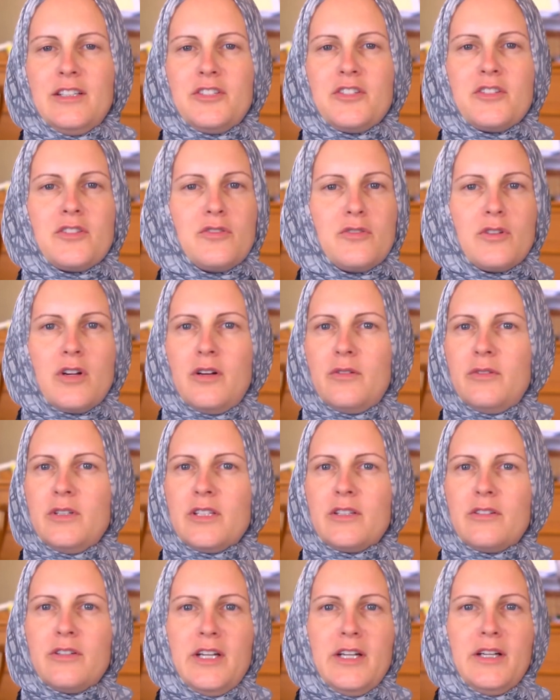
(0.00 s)
just draw
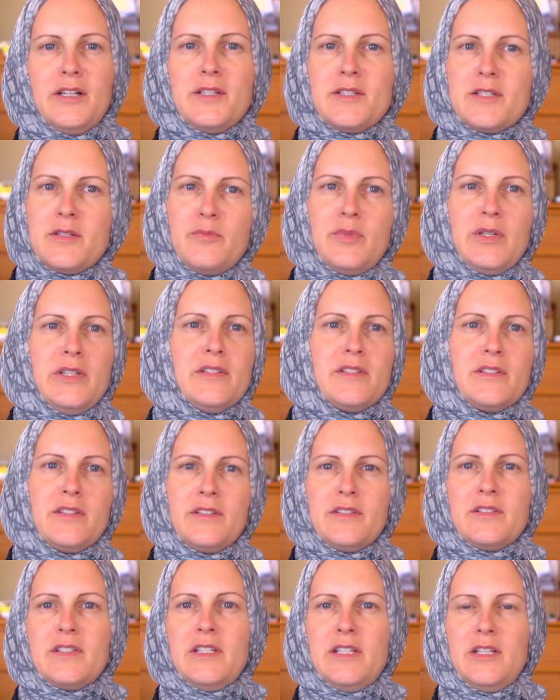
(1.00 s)
with crayons and
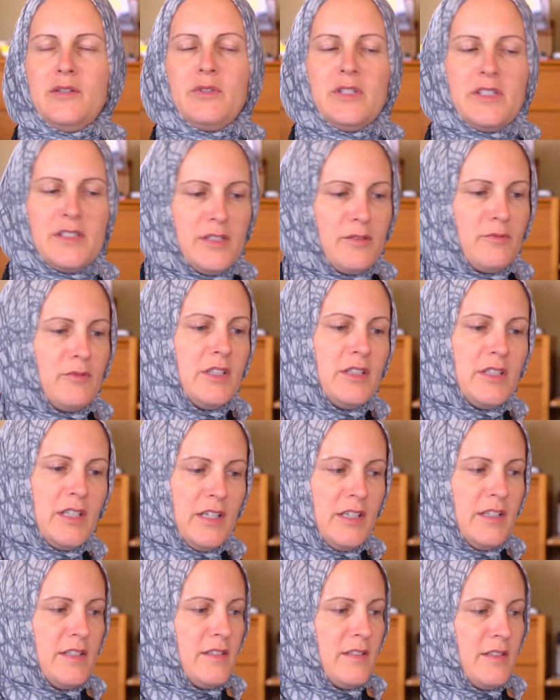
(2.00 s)
pencils, and he would sit with
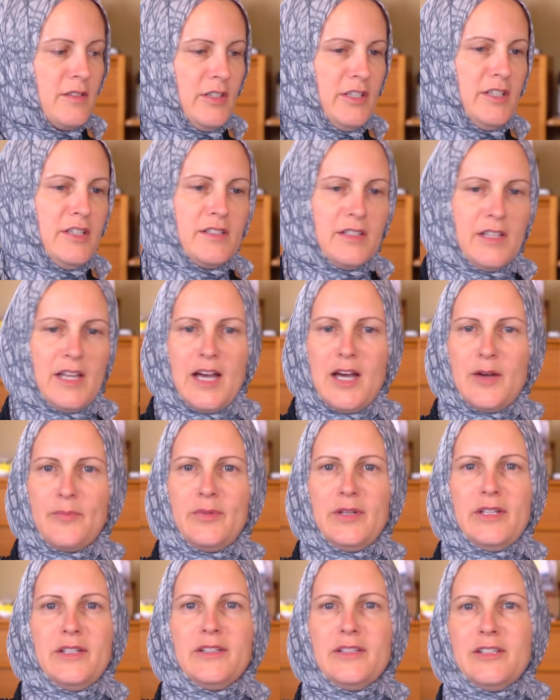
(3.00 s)
us on his
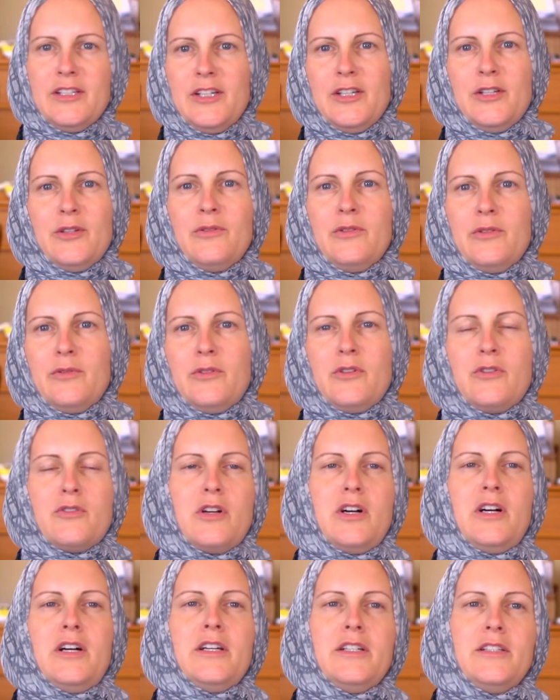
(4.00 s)
lap and we would
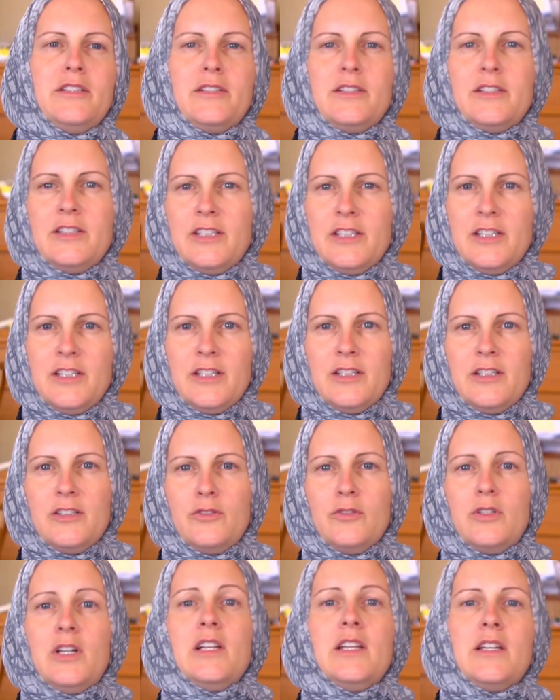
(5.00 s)
draw and
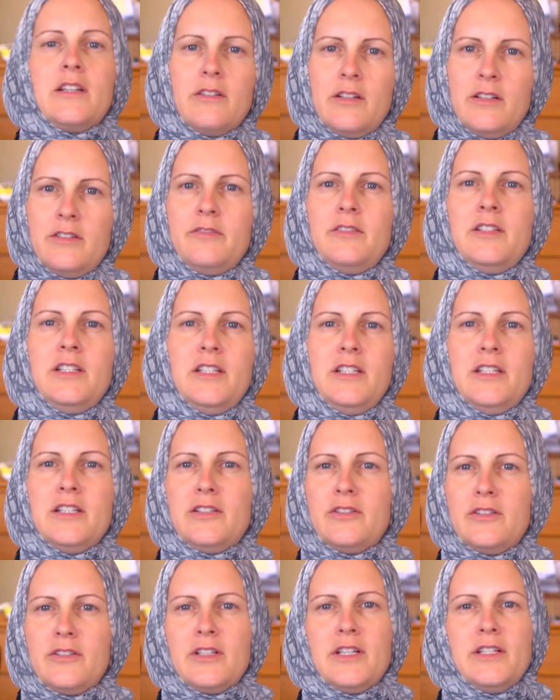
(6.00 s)
do calligraphy
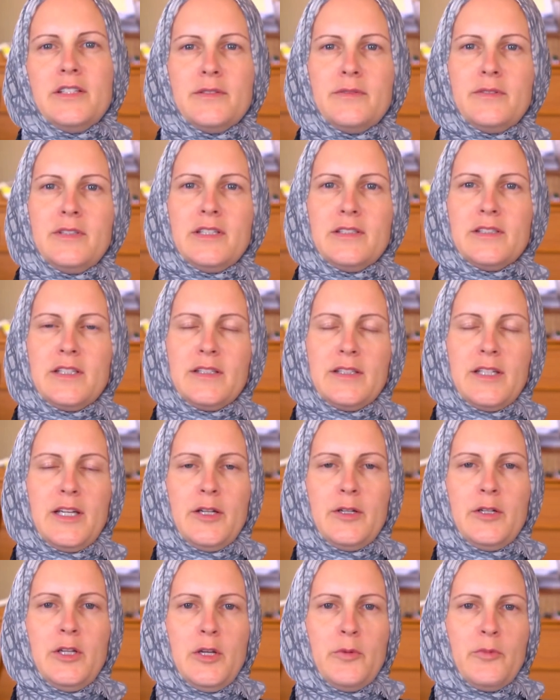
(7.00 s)
and all kinds of things like
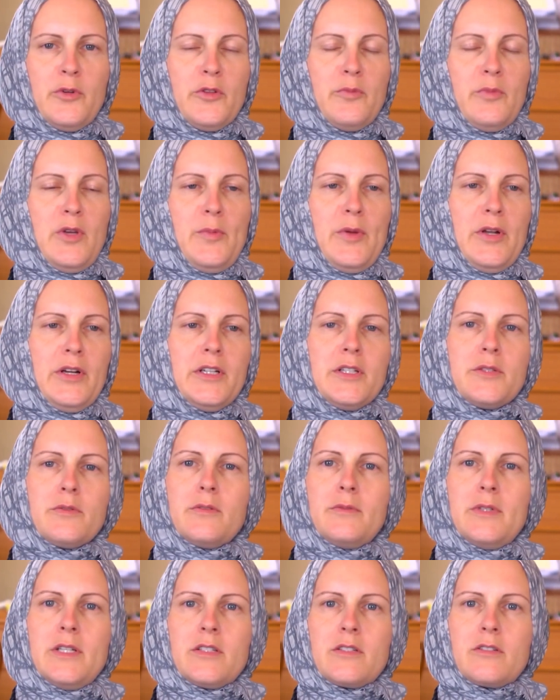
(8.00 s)
that. Both my parents
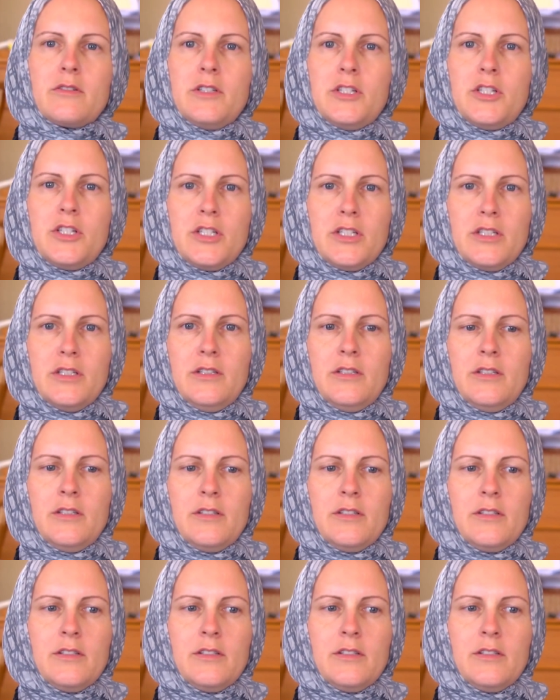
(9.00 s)
were raised Christian,